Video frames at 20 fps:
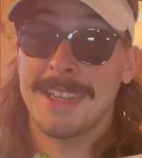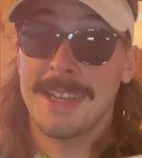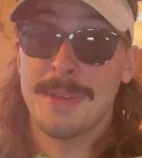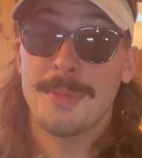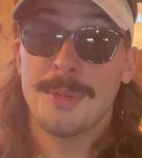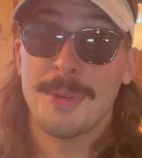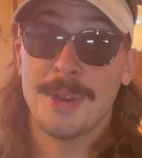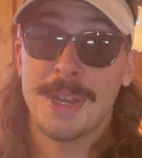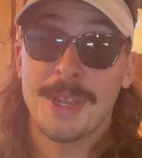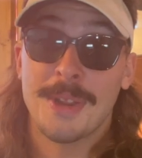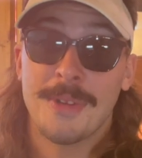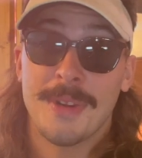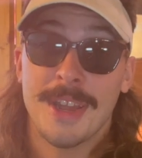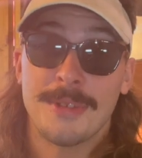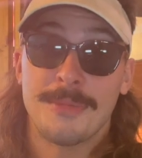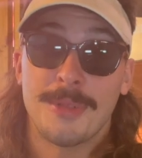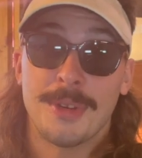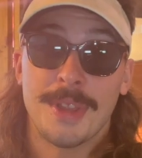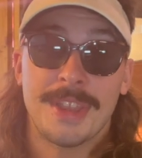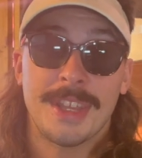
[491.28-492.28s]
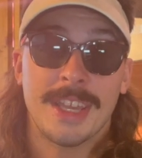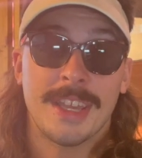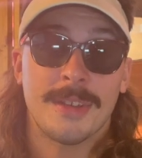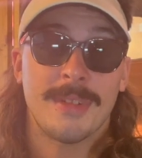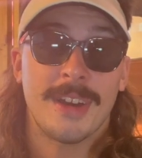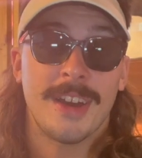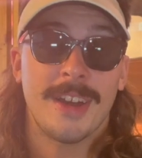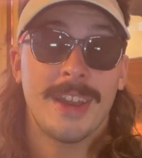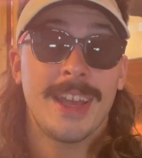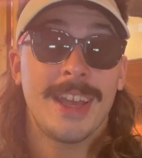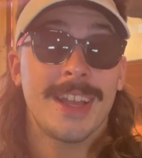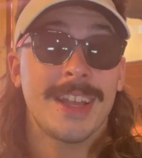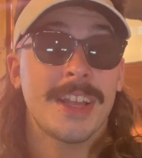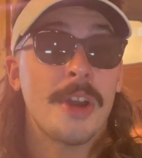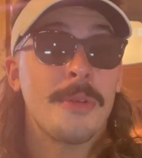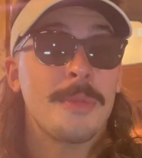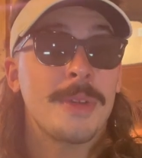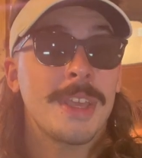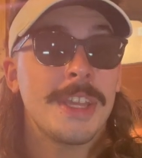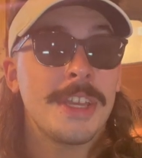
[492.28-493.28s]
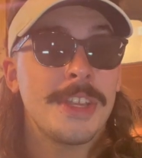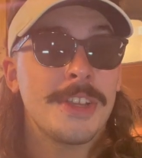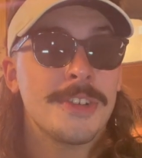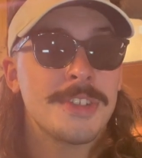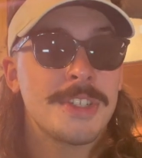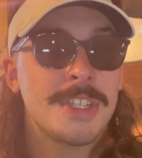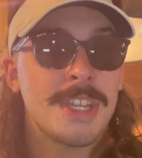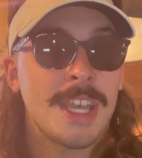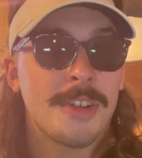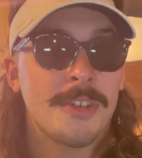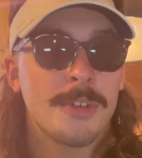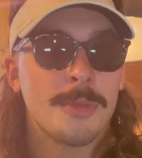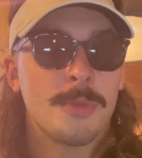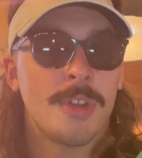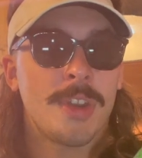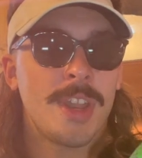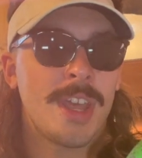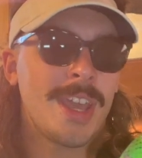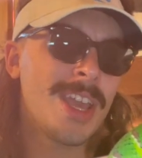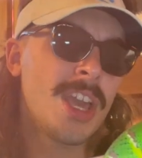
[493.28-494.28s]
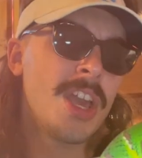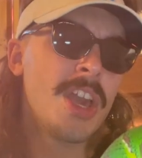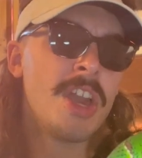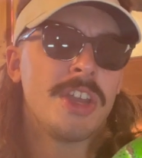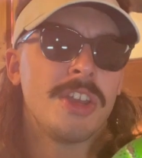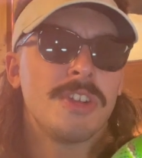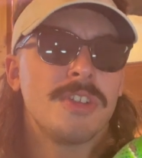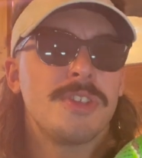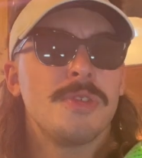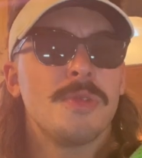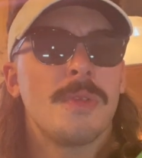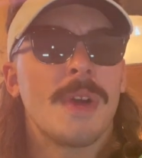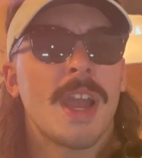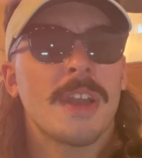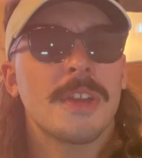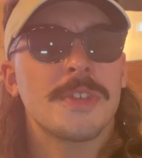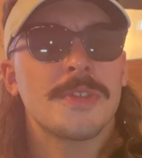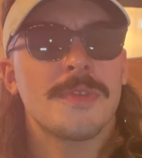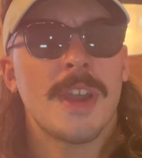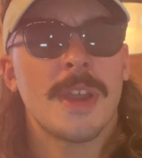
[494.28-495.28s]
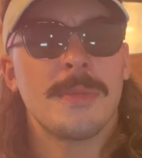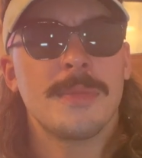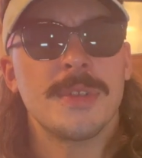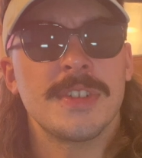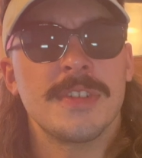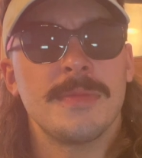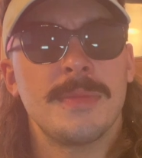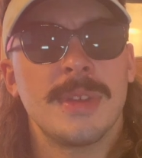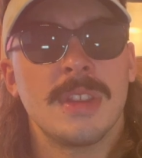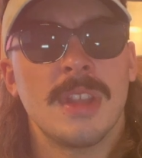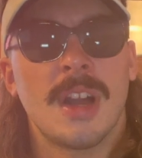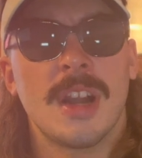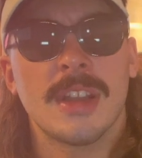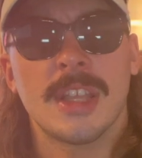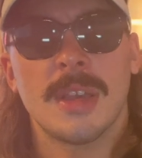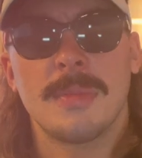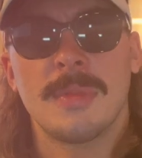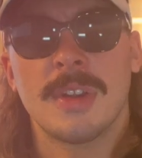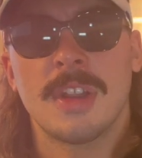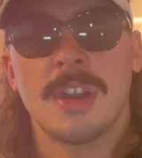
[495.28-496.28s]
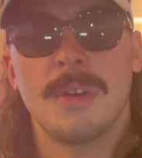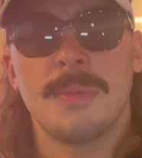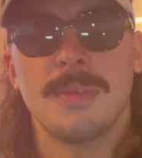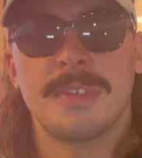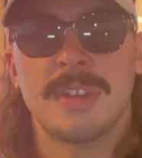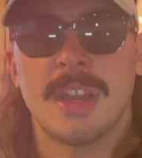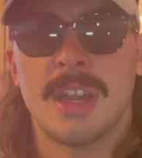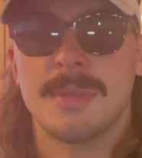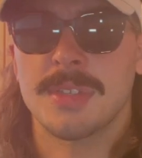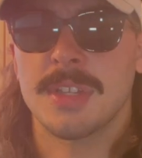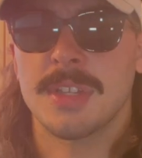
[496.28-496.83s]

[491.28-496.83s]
Pretty incredible to think about. Coming into your snake room one day, your 2 Waglers vipers have been locked up a couple times, a